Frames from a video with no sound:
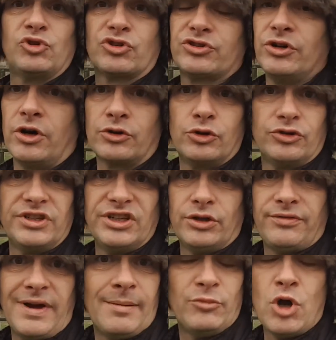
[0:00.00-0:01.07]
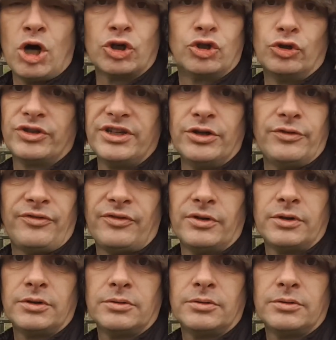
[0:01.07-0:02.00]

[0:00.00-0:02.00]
just not good enough.